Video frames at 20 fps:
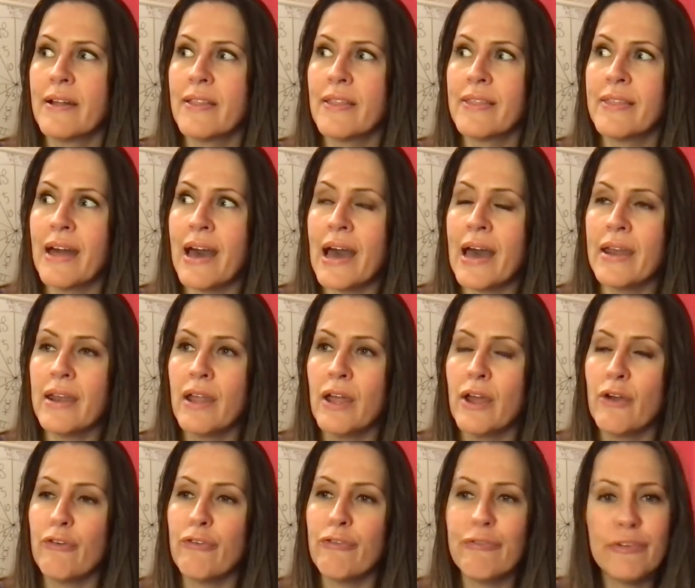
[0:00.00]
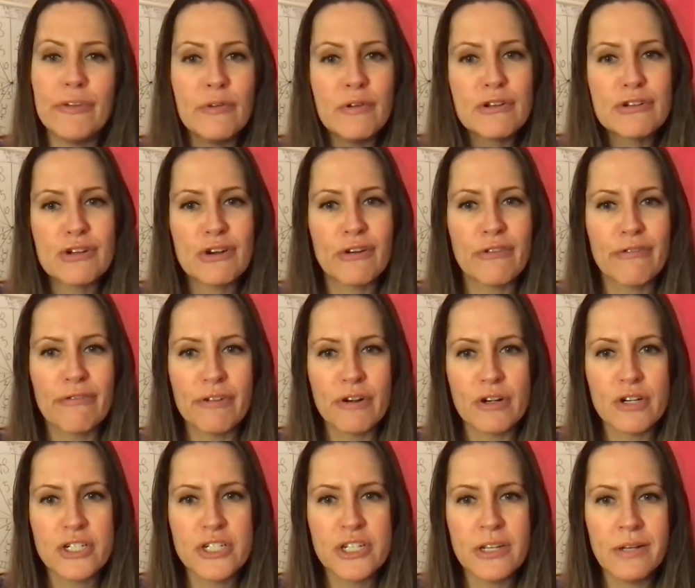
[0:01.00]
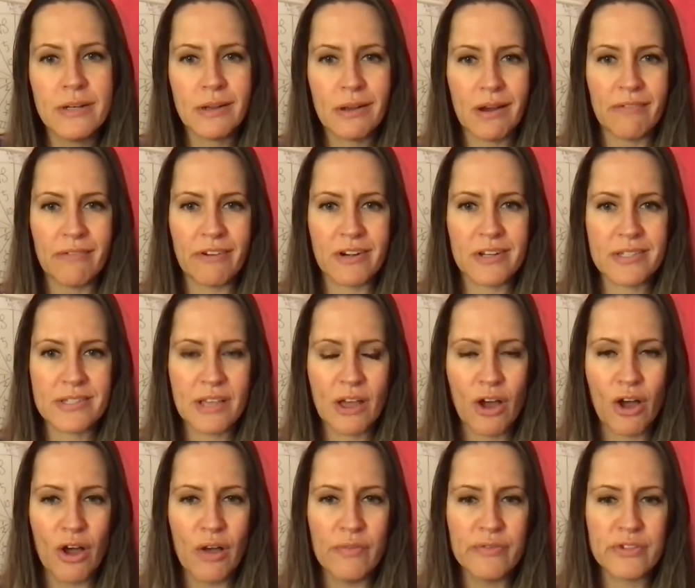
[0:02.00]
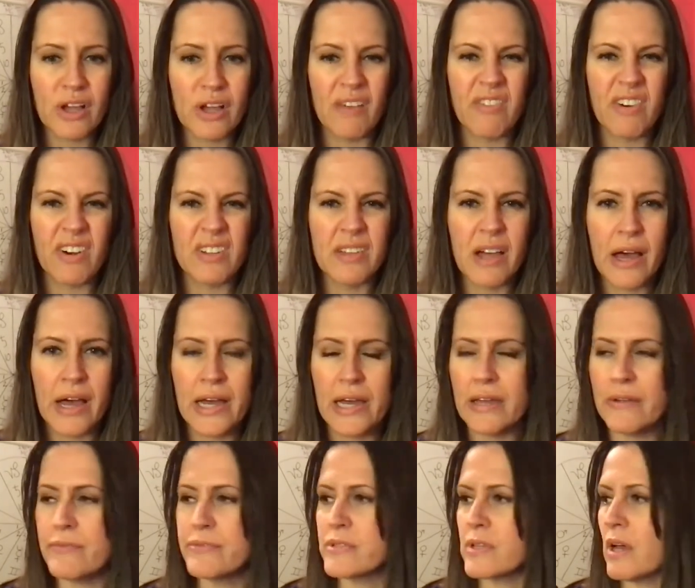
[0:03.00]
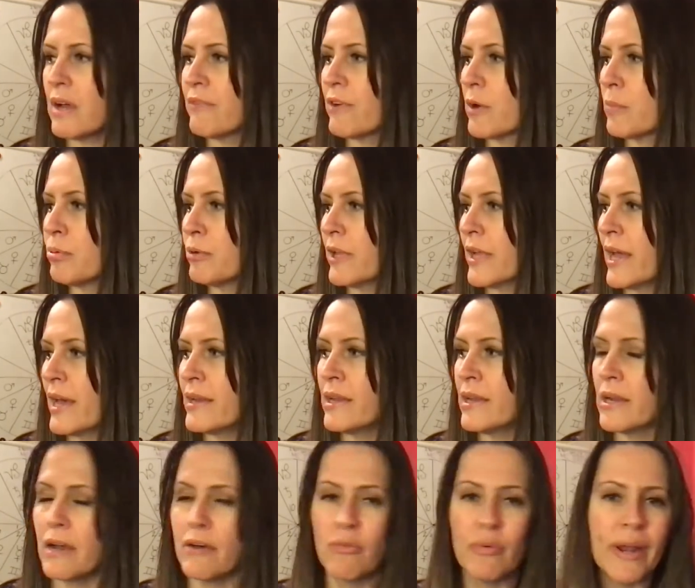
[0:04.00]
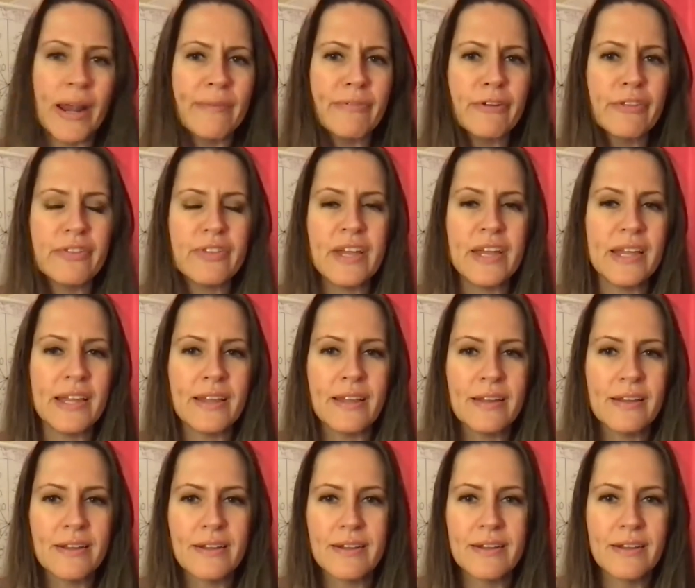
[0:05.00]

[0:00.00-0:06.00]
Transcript: that future version of ourselves, of our lives, of our planet, of whatever thing,